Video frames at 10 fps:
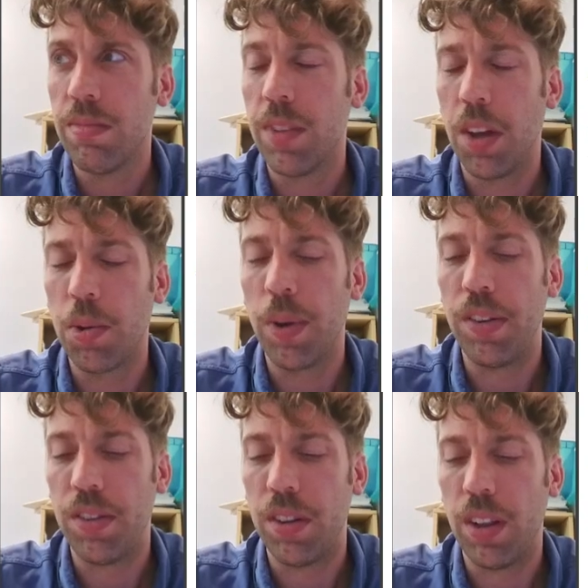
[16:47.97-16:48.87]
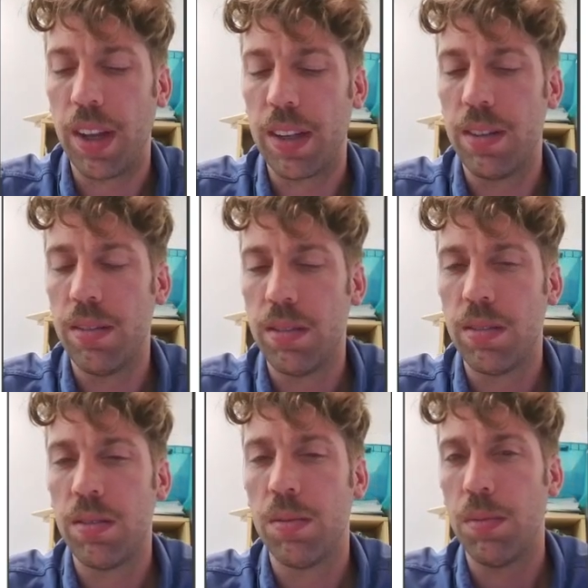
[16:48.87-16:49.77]
ways to like
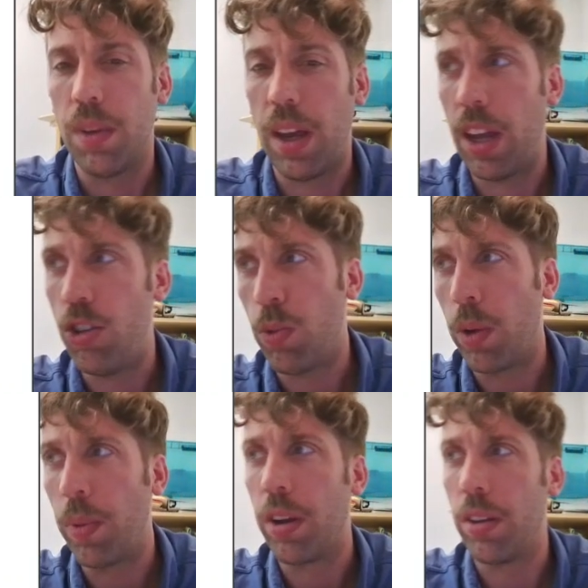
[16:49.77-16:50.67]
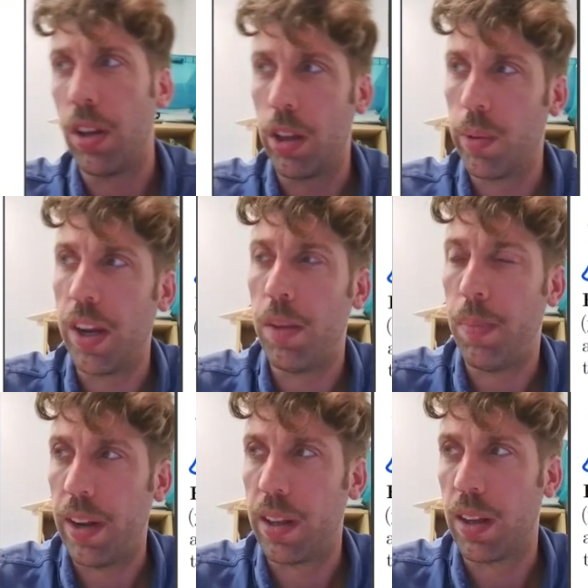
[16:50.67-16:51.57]
hedge one way or the other way
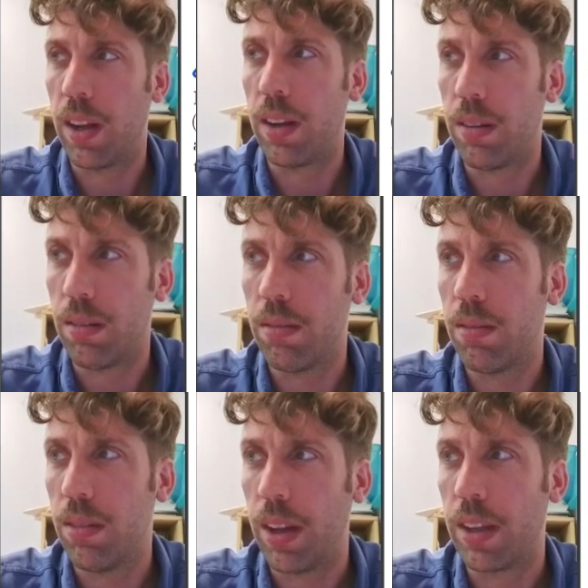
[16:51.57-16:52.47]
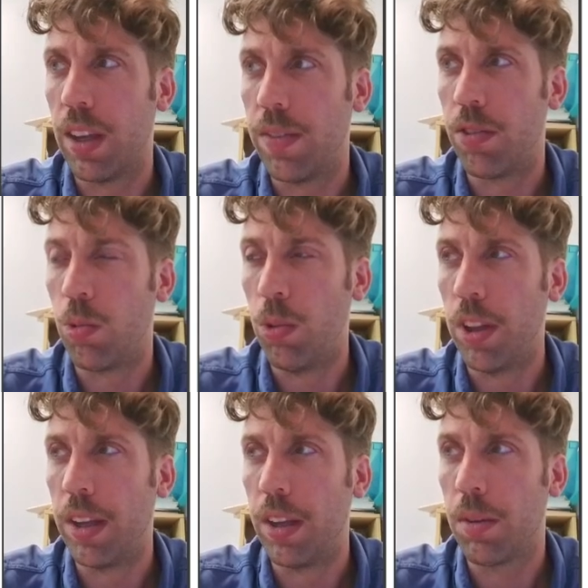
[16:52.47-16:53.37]
depending on like if it's
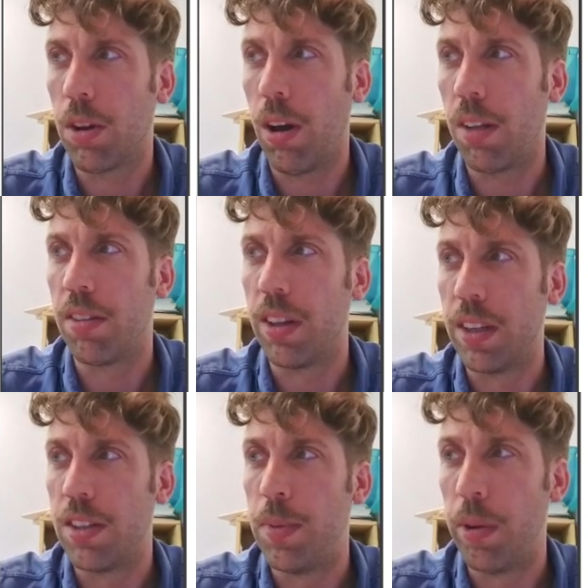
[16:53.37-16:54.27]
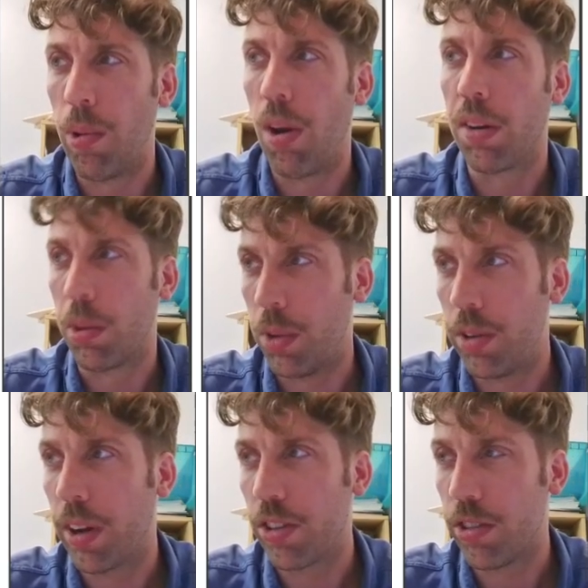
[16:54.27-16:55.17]
really costly to be wrong in one
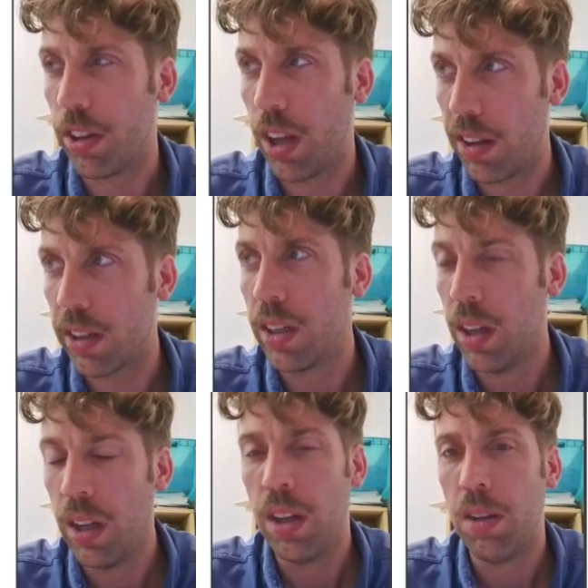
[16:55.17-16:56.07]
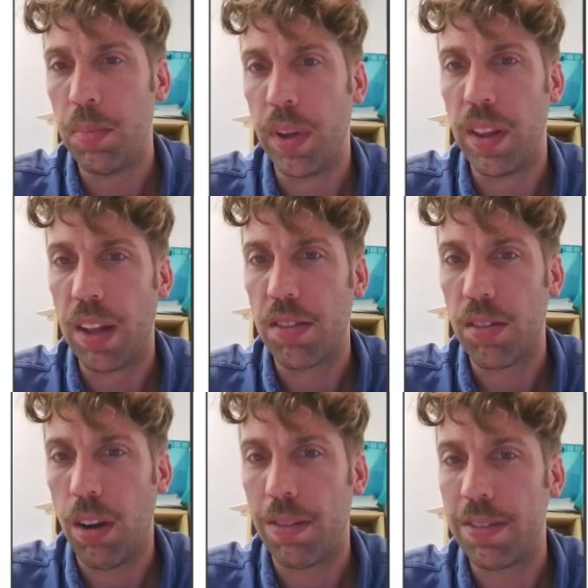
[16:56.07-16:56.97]
direction or the other, but that's
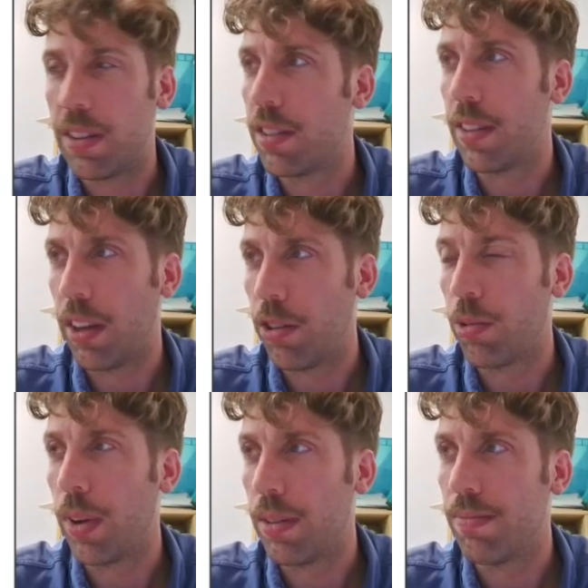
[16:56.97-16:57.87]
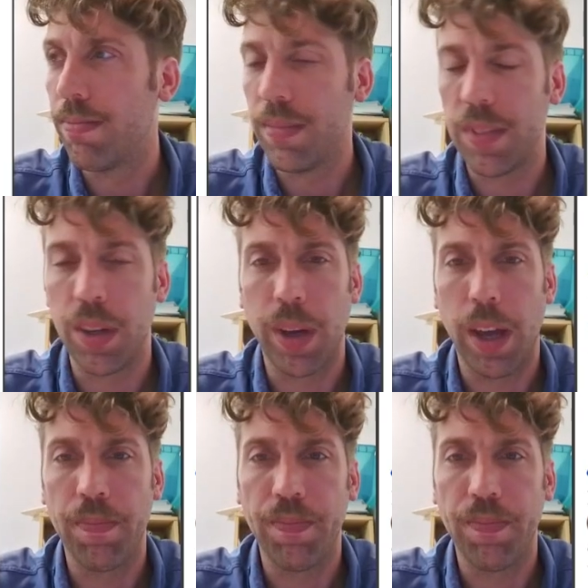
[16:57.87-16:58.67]
often the standard one. Okay,